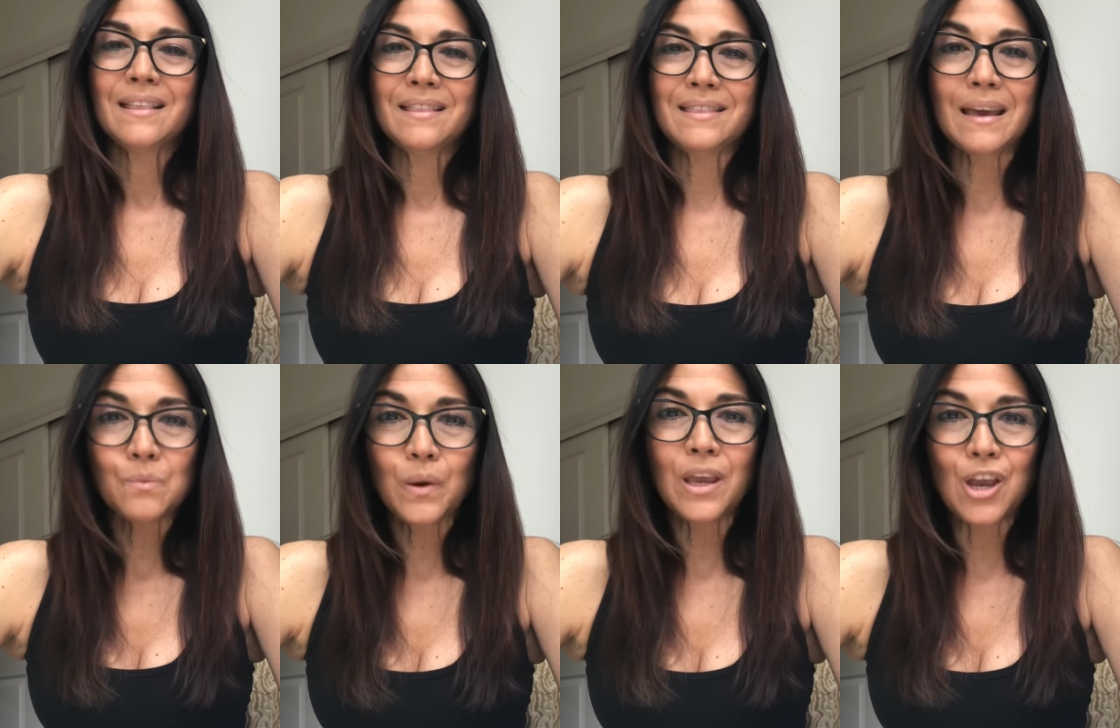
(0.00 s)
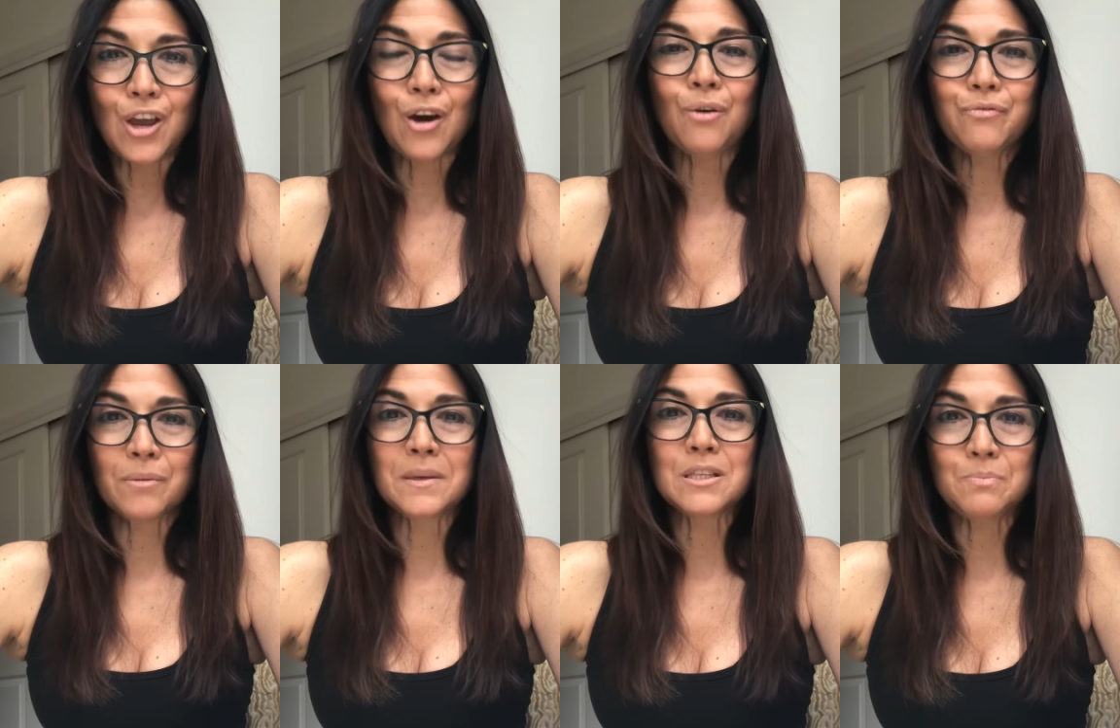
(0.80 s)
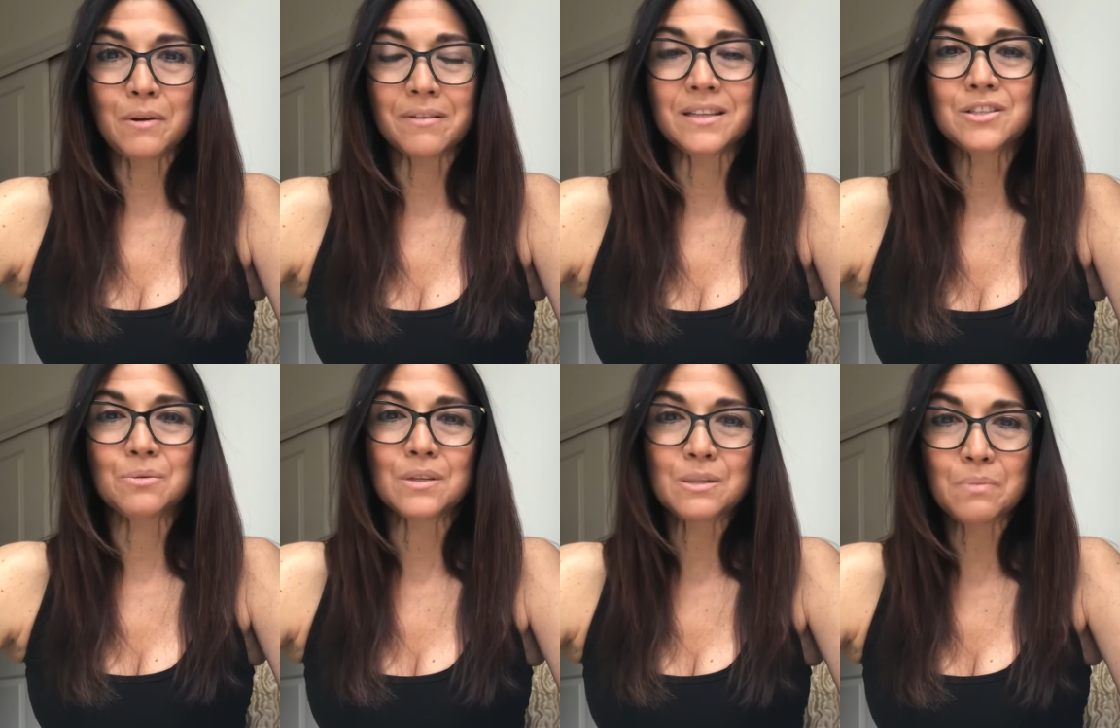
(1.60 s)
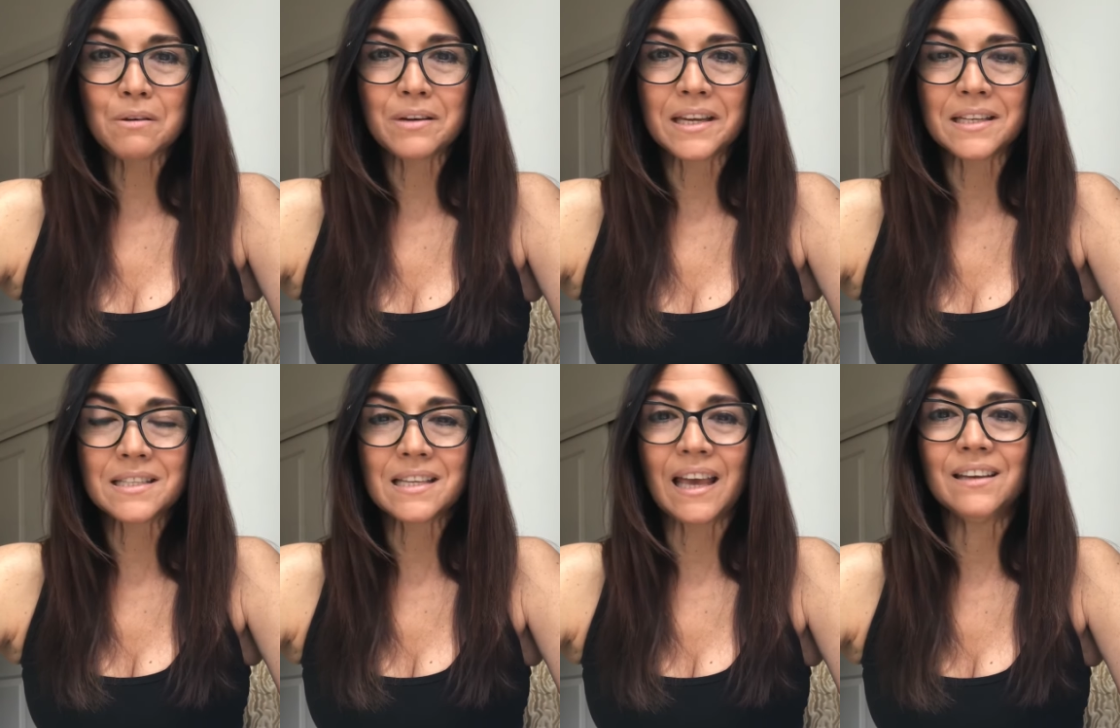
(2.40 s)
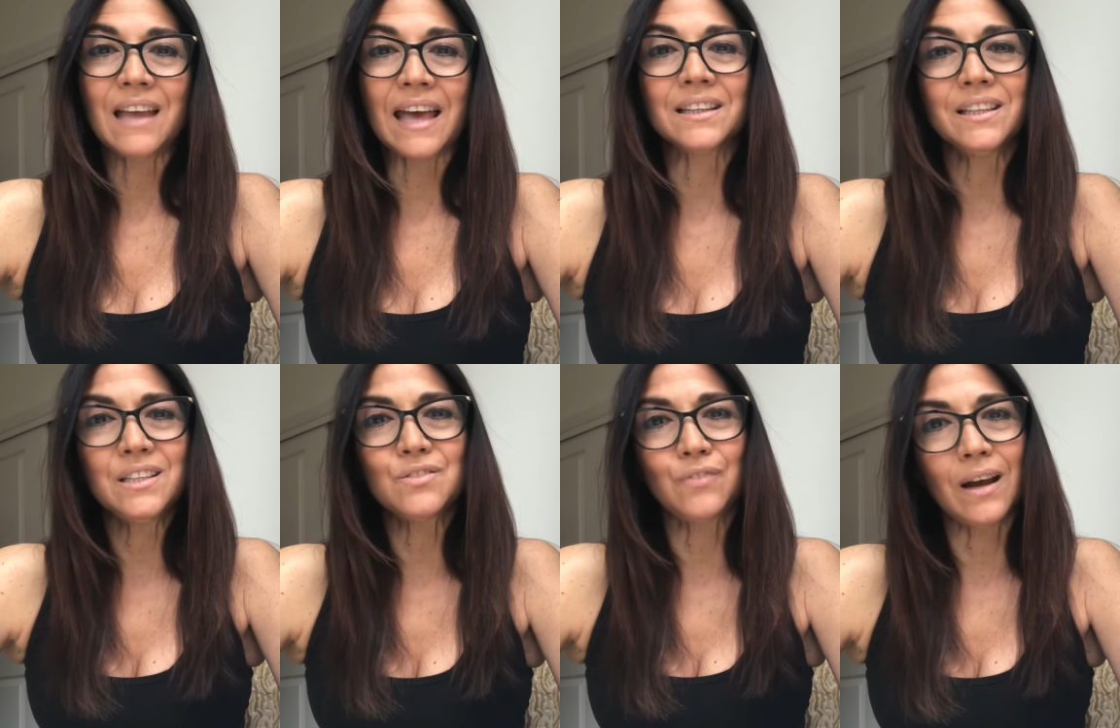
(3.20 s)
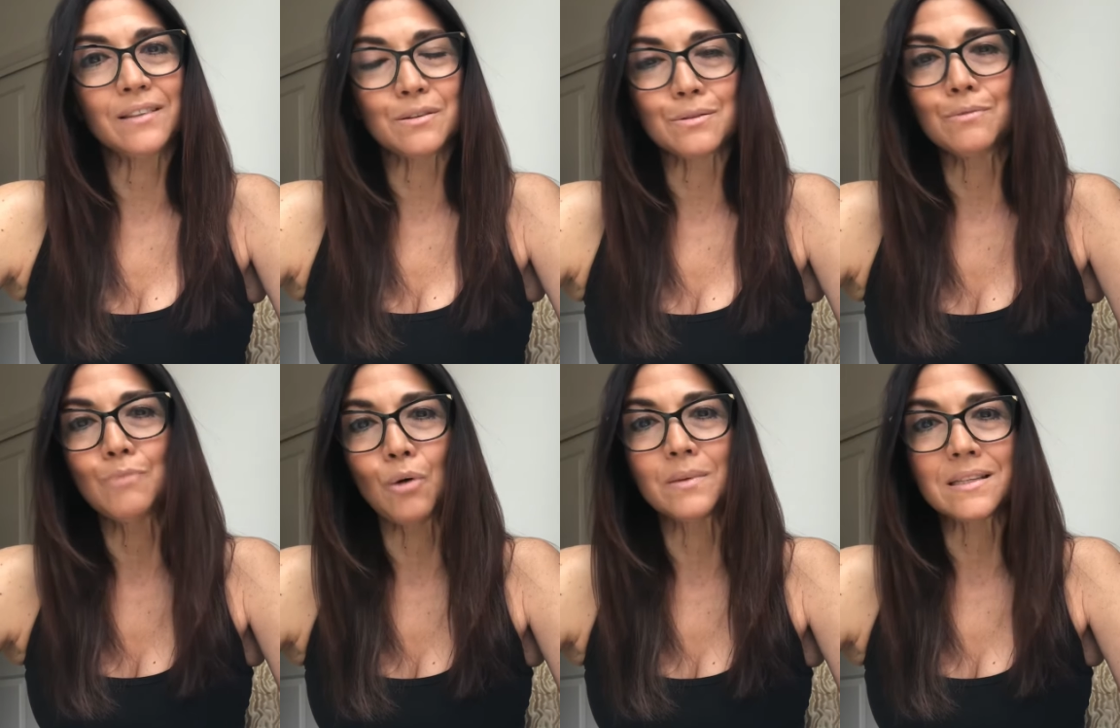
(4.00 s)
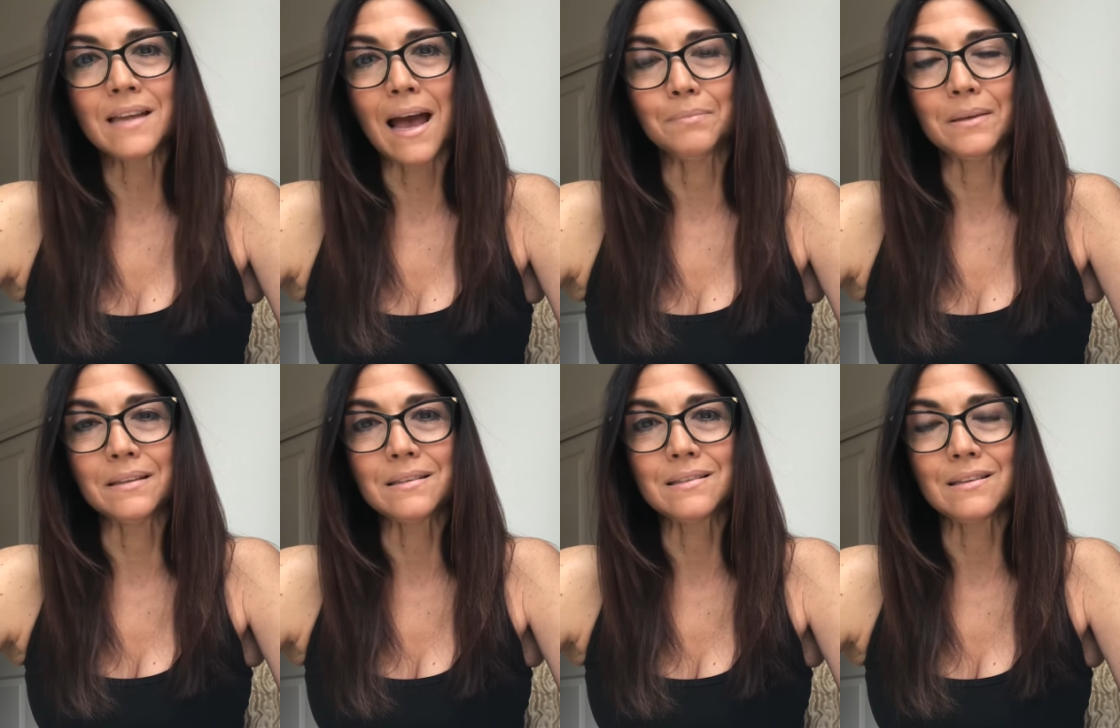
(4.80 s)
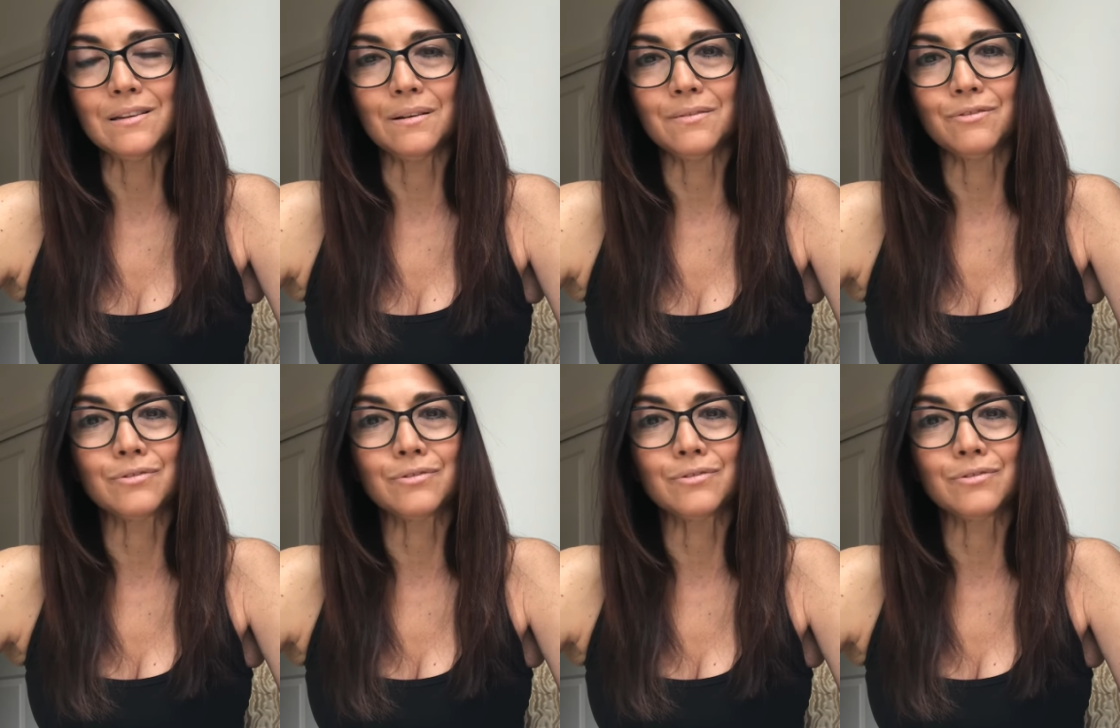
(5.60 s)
then we can go from experience to experience and at least find those little moments in happiness, you know,